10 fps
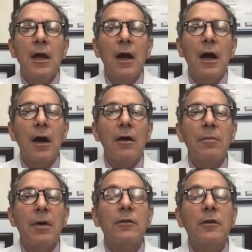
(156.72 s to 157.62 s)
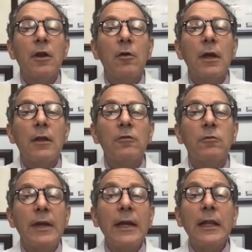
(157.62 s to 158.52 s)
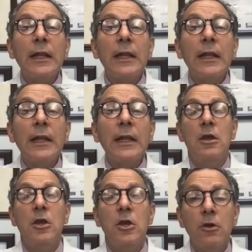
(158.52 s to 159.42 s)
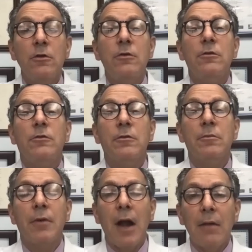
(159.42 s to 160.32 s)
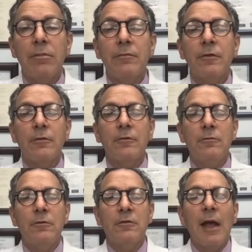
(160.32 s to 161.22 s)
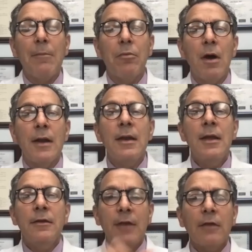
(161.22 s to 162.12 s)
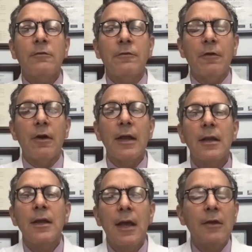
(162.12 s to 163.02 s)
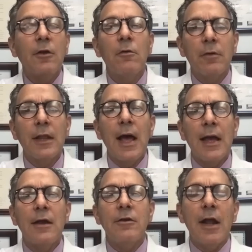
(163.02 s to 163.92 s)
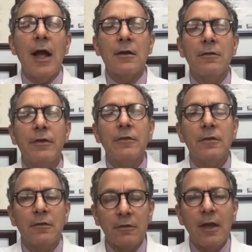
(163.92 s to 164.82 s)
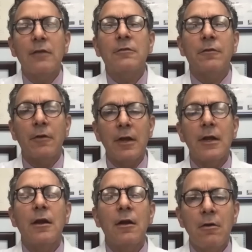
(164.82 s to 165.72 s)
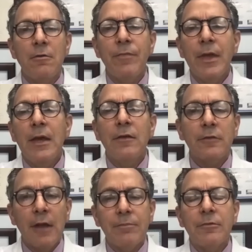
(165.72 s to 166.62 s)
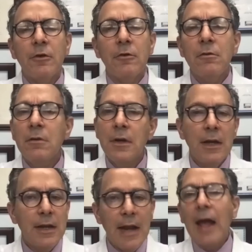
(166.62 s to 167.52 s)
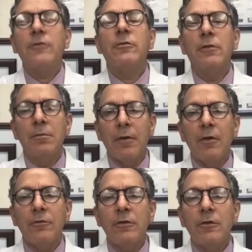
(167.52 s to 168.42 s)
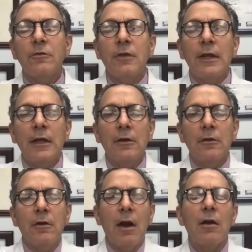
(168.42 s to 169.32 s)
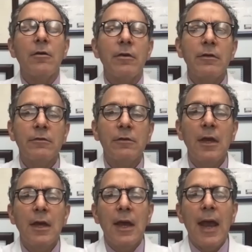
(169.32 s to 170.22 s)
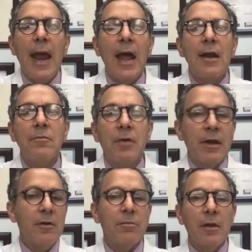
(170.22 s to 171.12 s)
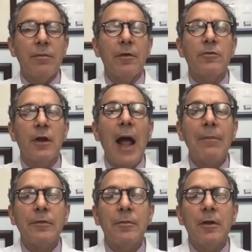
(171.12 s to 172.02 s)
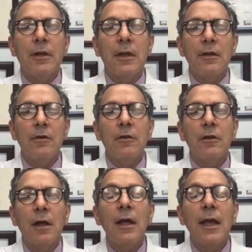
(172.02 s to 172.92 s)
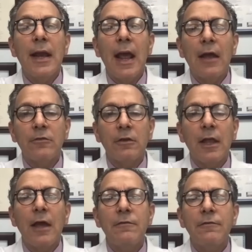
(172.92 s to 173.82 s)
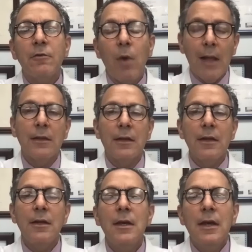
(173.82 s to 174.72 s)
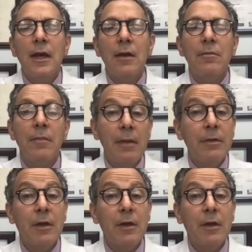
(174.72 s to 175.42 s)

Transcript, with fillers: Uh, but you know, it's really a huge problem. So, step one, test for it and don't rely on your doctor visits. Test for it at home. Step two, natural approaches to heal your arteries and bring your blood pressure to optimal, and you'll uh, enhance your life quality and maybe